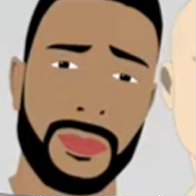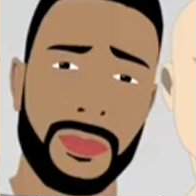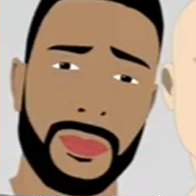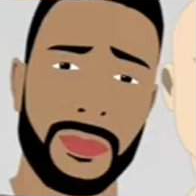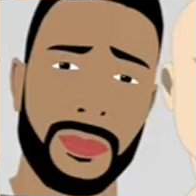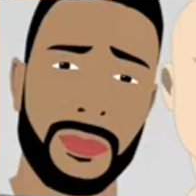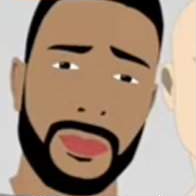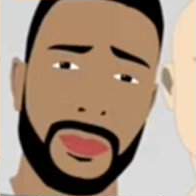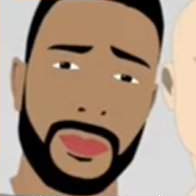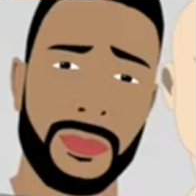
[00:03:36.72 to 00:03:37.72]

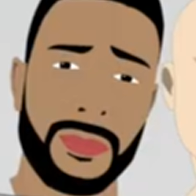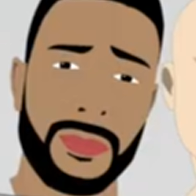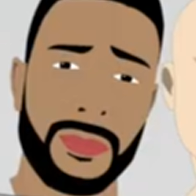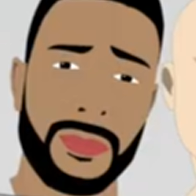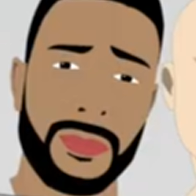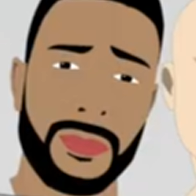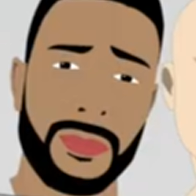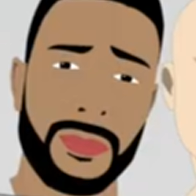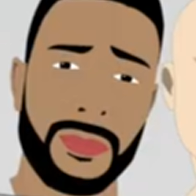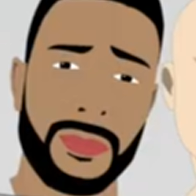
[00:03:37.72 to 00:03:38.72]

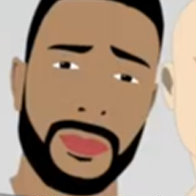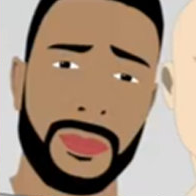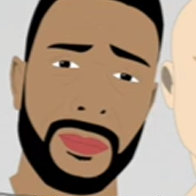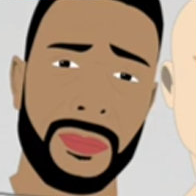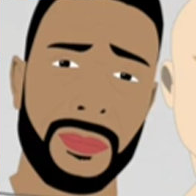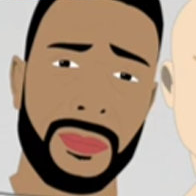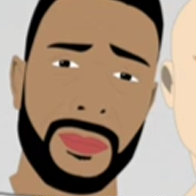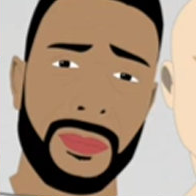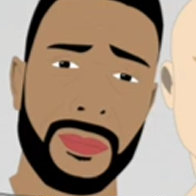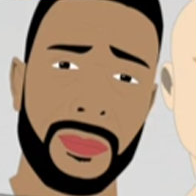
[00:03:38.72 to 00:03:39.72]

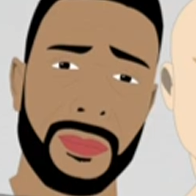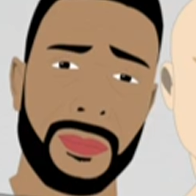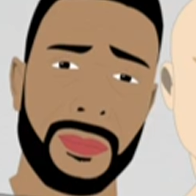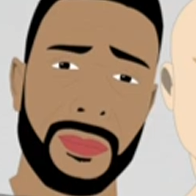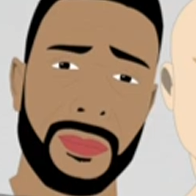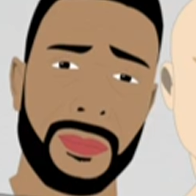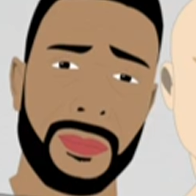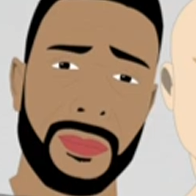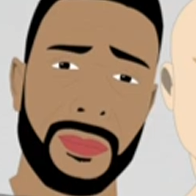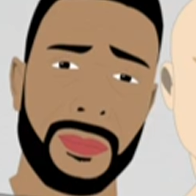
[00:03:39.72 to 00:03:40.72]

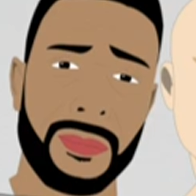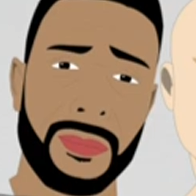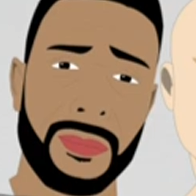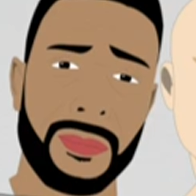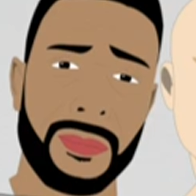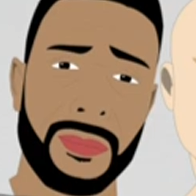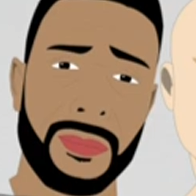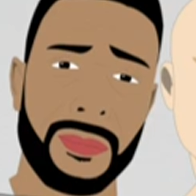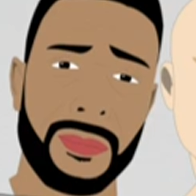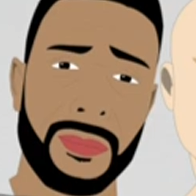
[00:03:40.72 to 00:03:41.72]

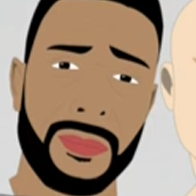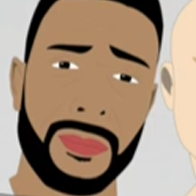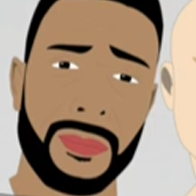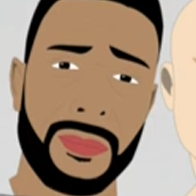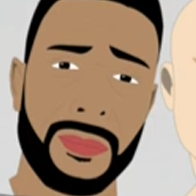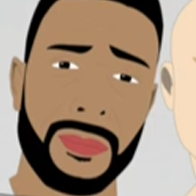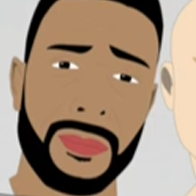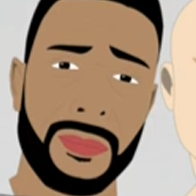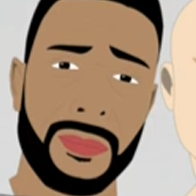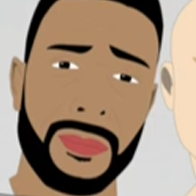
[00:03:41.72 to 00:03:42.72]

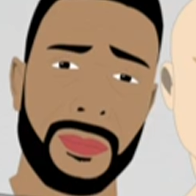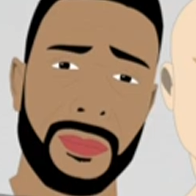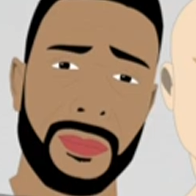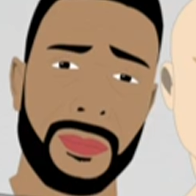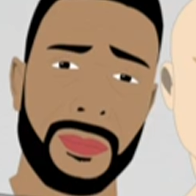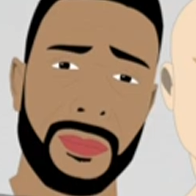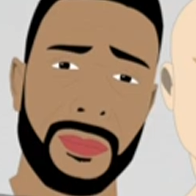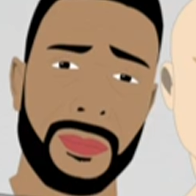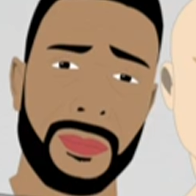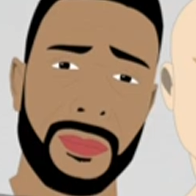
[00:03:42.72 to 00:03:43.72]

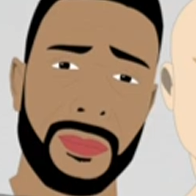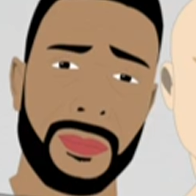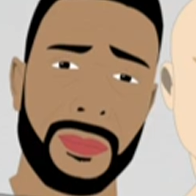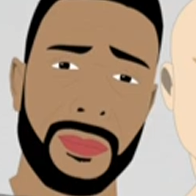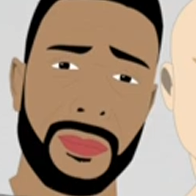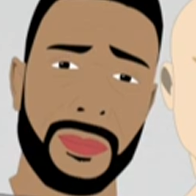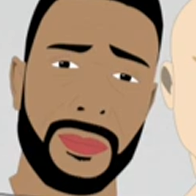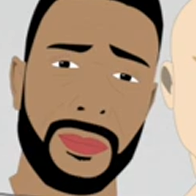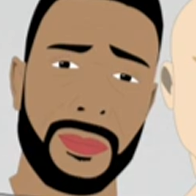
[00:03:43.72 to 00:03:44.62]
This person isn't speaking.